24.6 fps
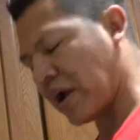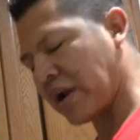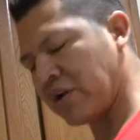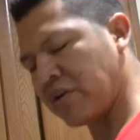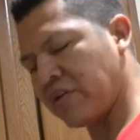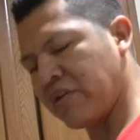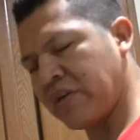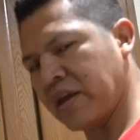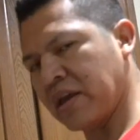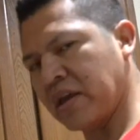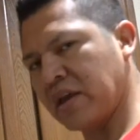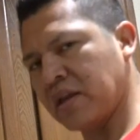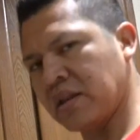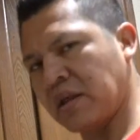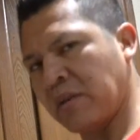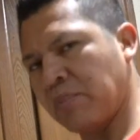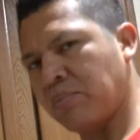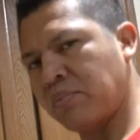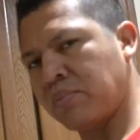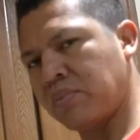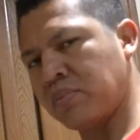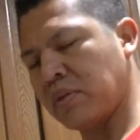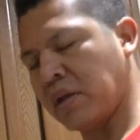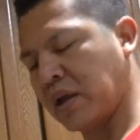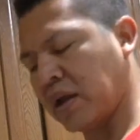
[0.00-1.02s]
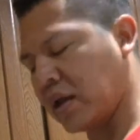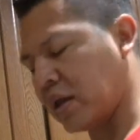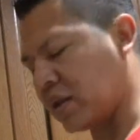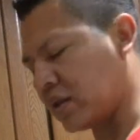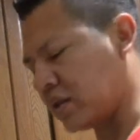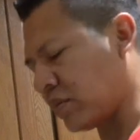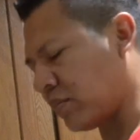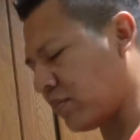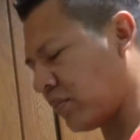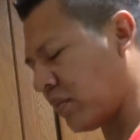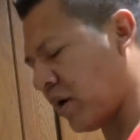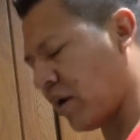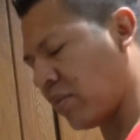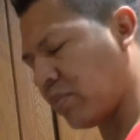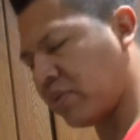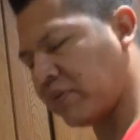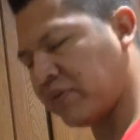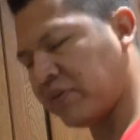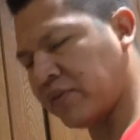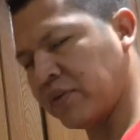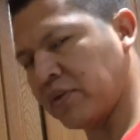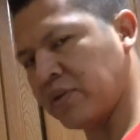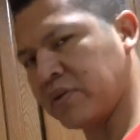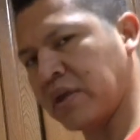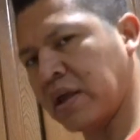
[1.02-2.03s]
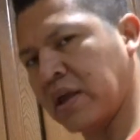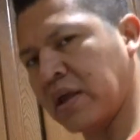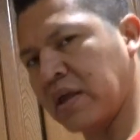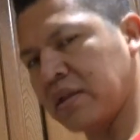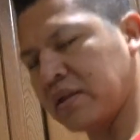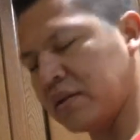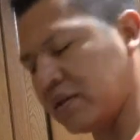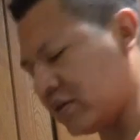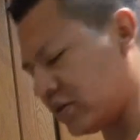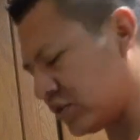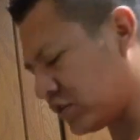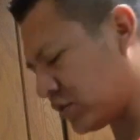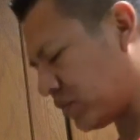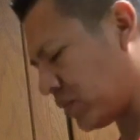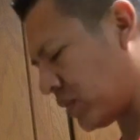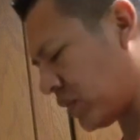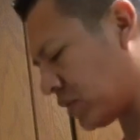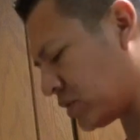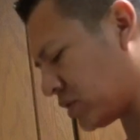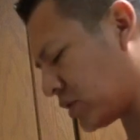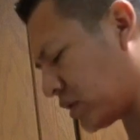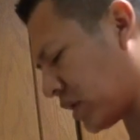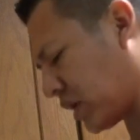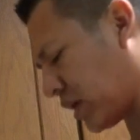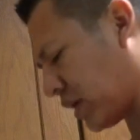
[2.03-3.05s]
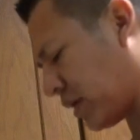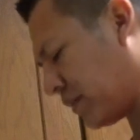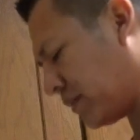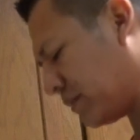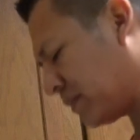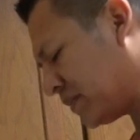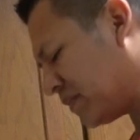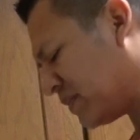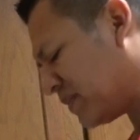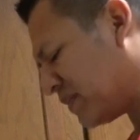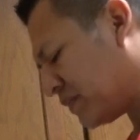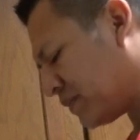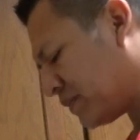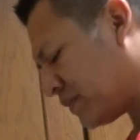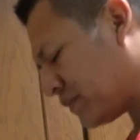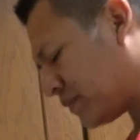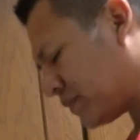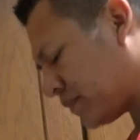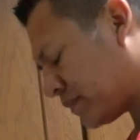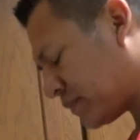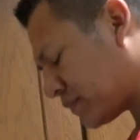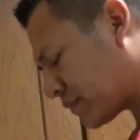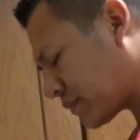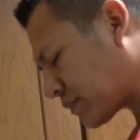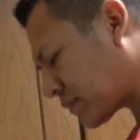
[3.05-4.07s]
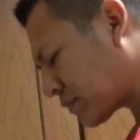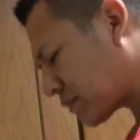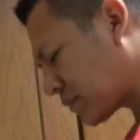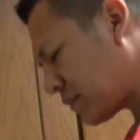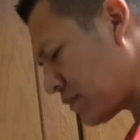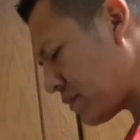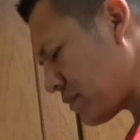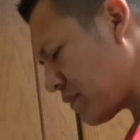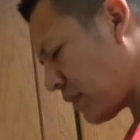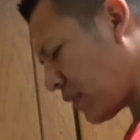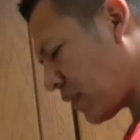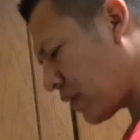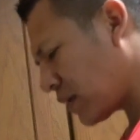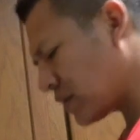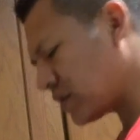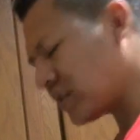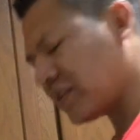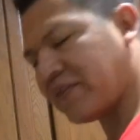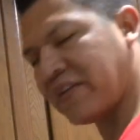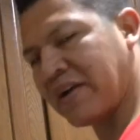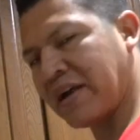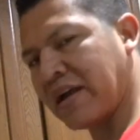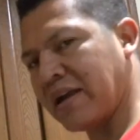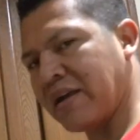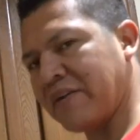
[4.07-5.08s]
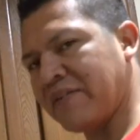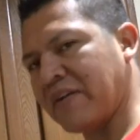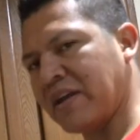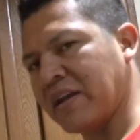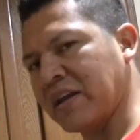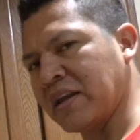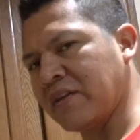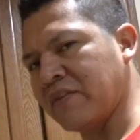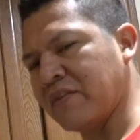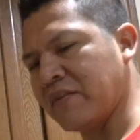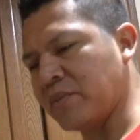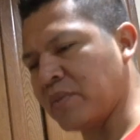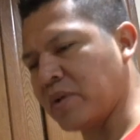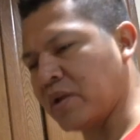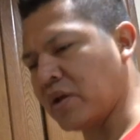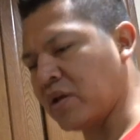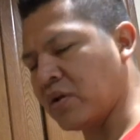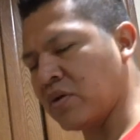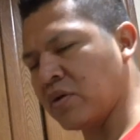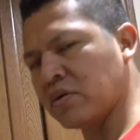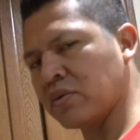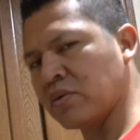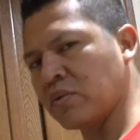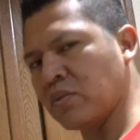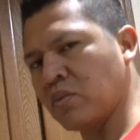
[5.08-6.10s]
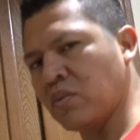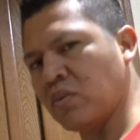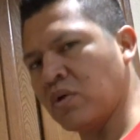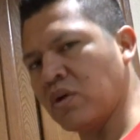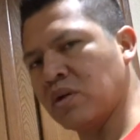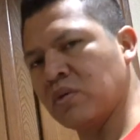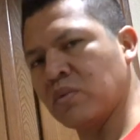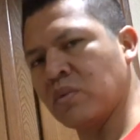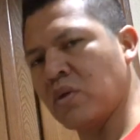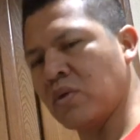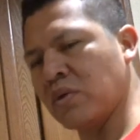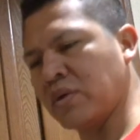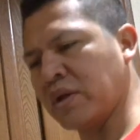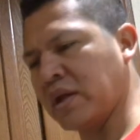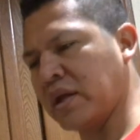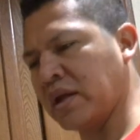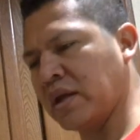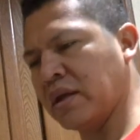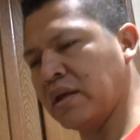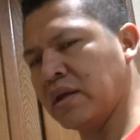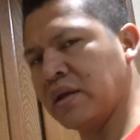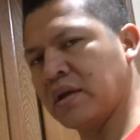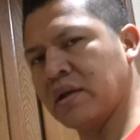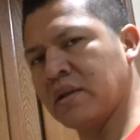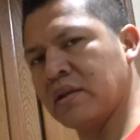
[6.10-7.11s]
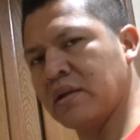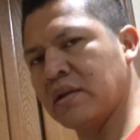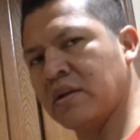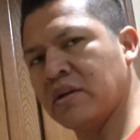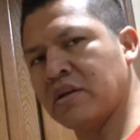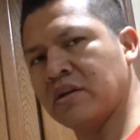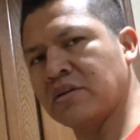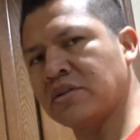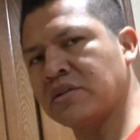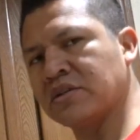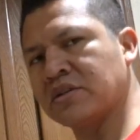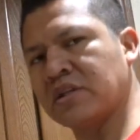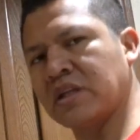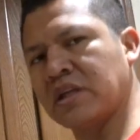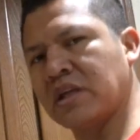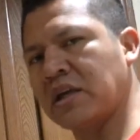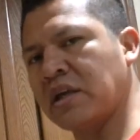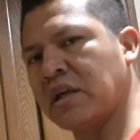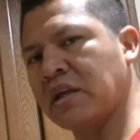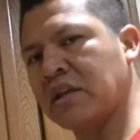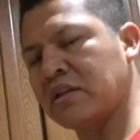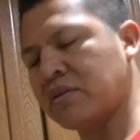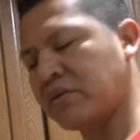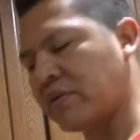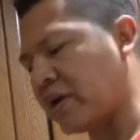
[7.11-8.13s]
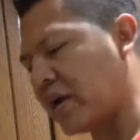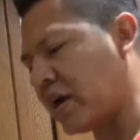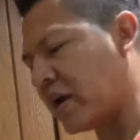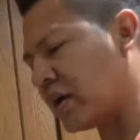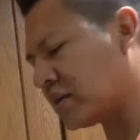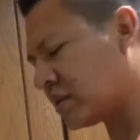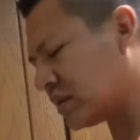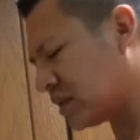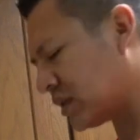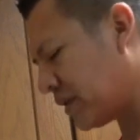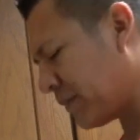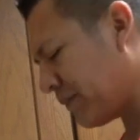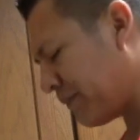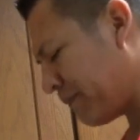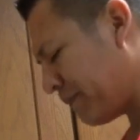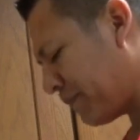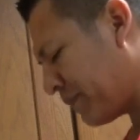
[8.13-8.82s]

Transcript: I know they get the proper food they're supposed to get. Because if I leave them alone, one won't eat and the other just eat the rest.